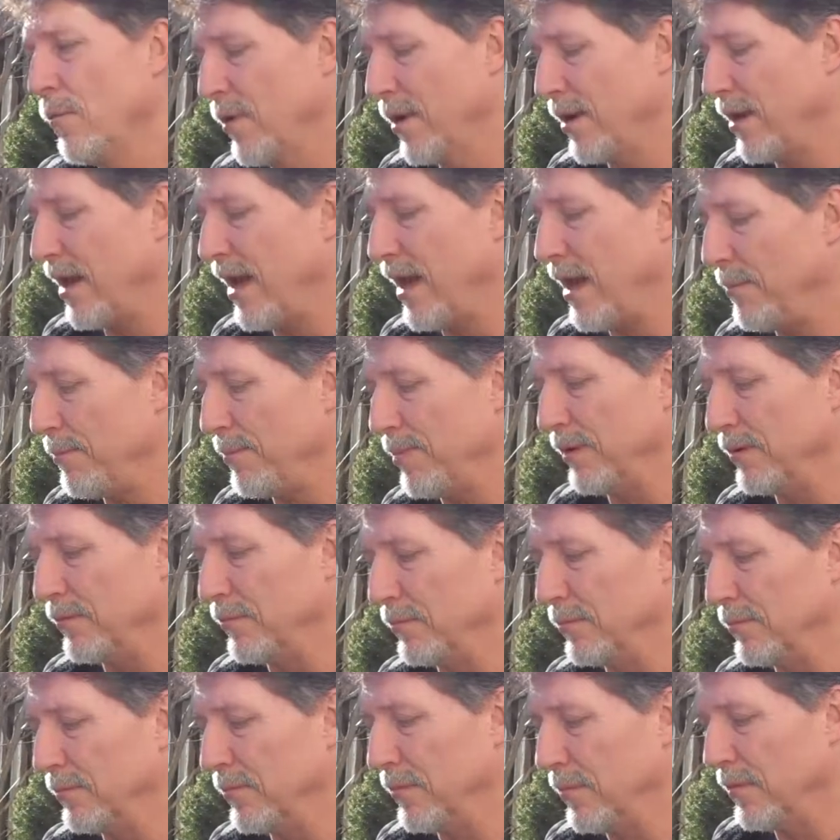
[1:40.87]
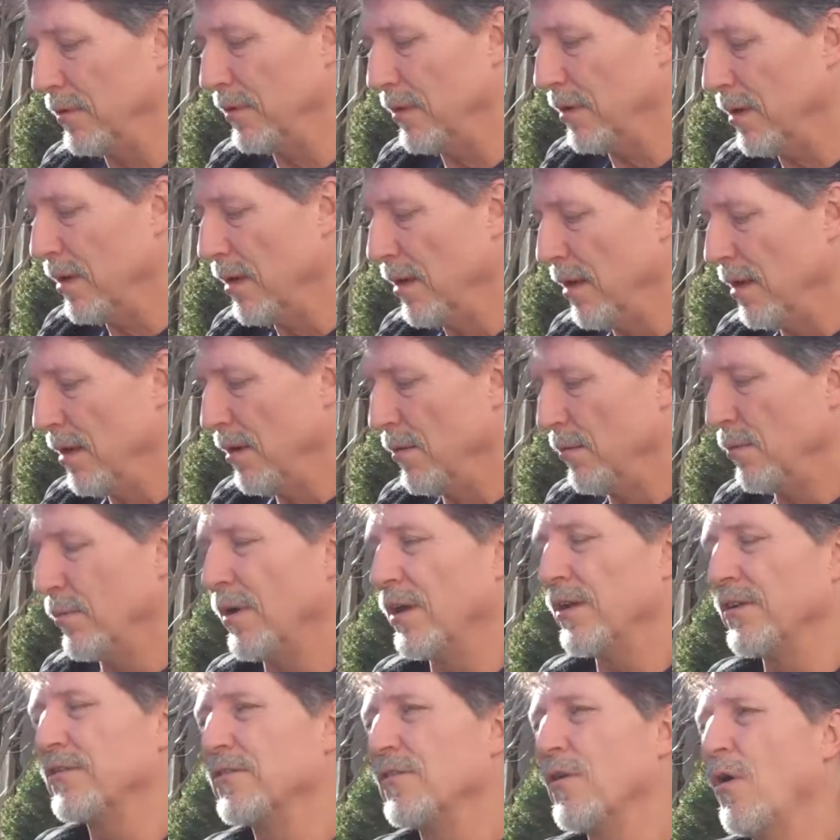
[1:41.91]
What happened
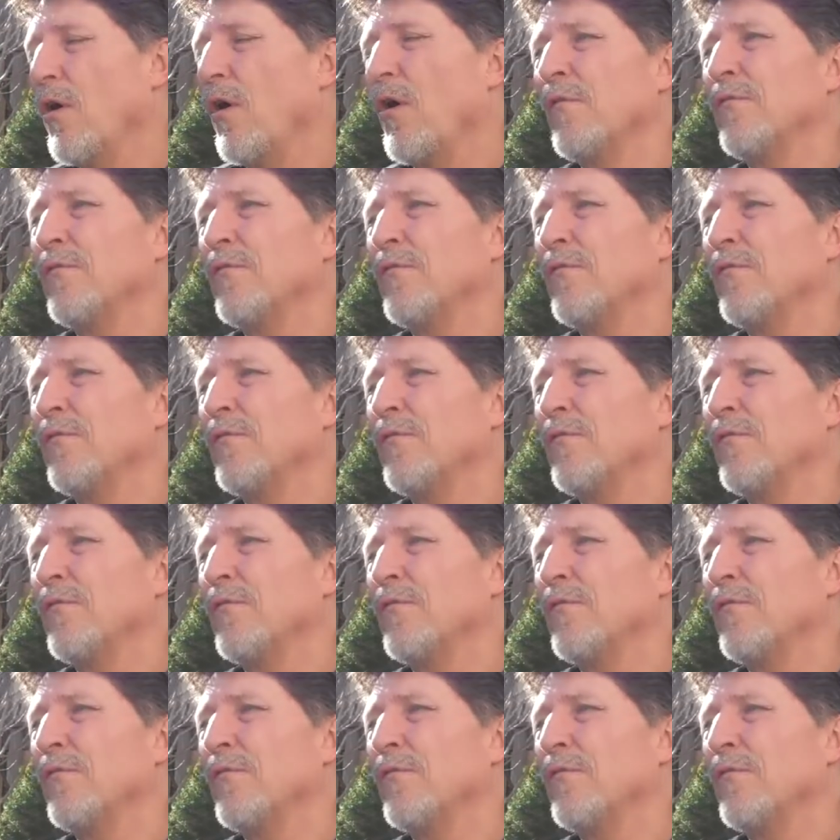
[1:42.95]
was